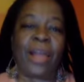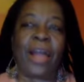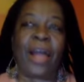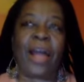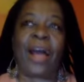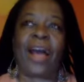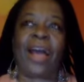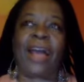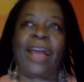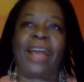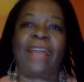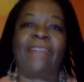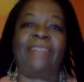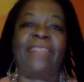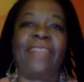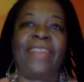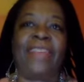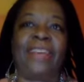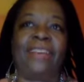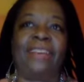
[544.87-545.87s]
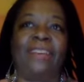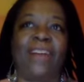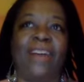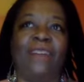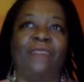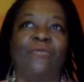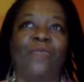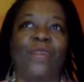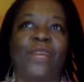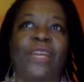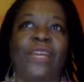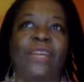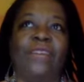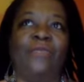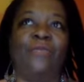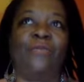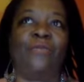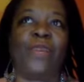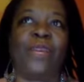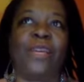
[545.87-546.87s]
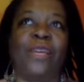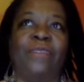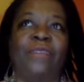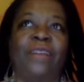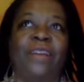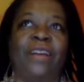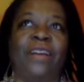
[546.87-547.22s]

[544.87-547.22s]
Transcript: Uh, and then we we